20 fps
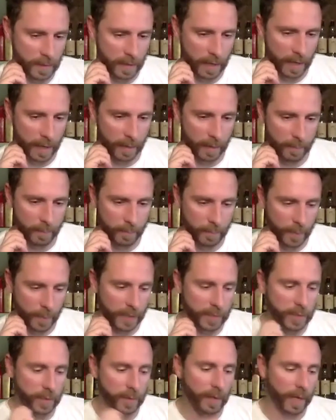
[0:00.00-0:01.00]
But
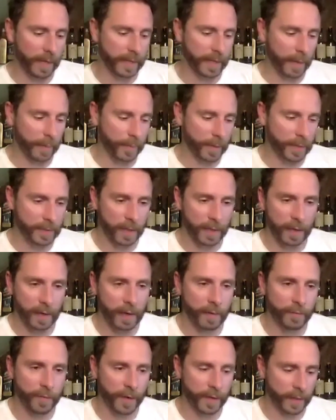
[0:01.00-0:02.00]
I do like that because
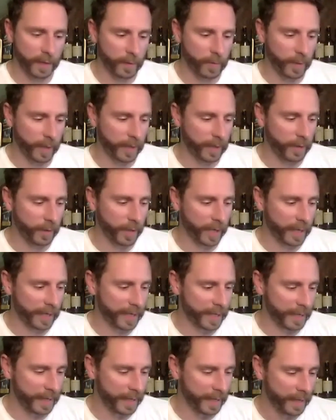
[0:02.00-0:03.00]
I find it quite
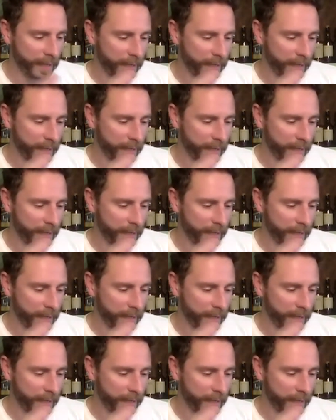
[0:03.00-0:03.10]
cognac-y.